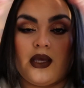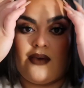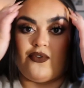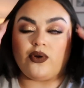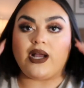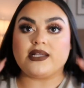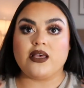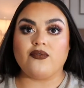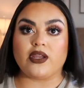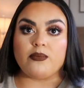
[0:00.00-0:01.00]
If you guys
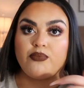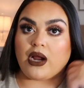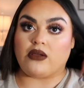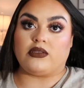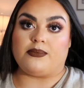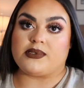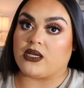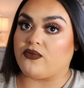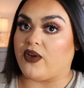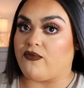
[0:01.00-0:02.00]
have any brown
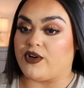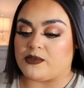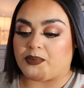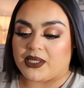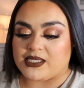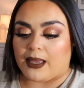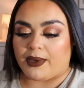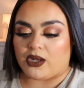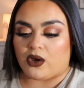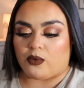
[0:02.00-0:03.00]
lipstick favorites, please let
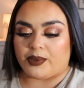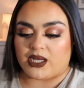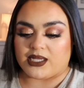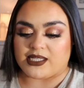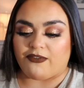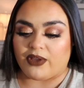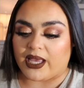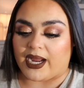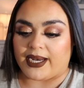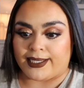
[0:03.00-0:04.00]
me know, because I feel
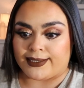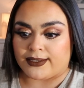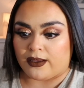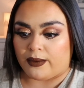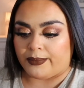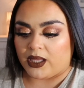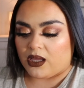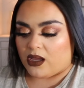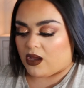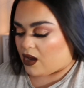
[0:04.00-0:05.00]
like I need some.
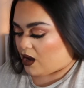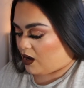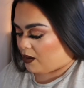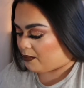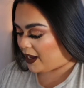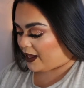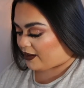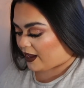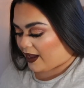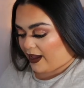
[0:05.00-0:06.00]

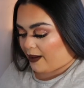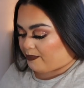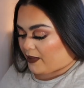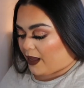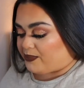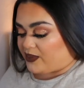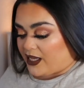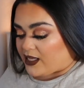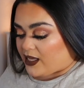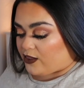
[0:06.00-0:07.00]
I'm
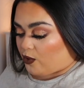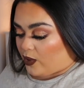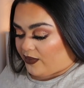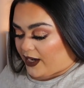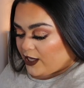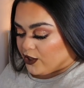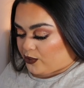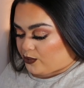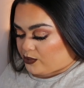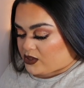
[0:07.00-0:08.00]
thinking the one that I
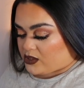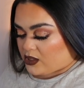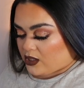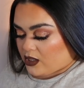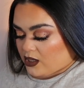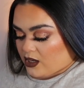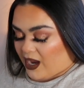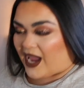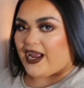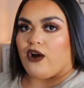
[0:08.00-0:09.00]
used,
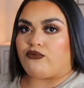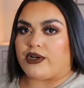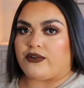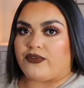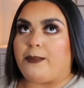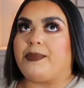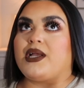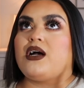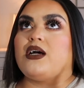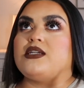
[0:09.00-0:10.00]
I got rid of it
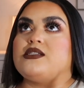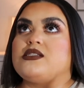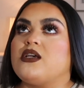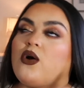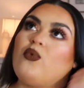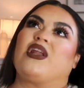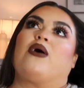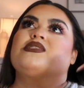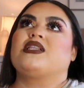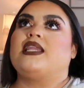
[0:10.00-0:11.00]
because when I
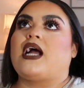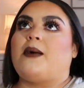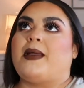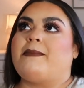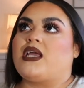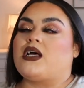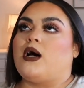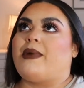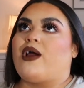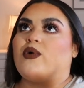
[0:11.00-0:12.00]
was cleaning out my
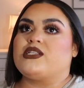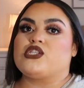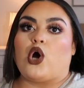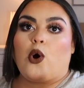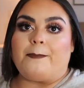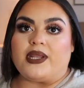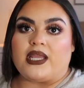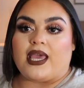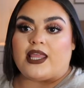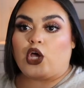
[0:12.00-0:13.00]
makeup, I went to open
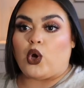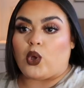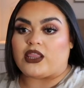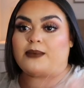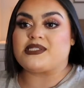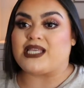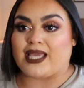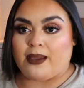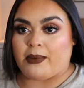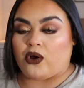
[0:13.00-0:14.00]
it and the whole lipstick
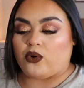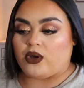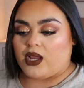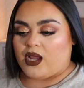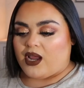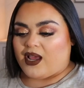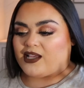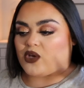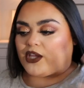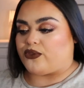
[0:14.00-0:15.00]
came out.
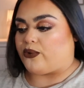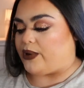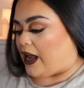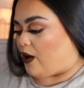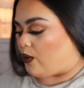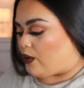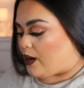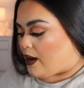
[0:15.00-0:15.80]
So I threw it out.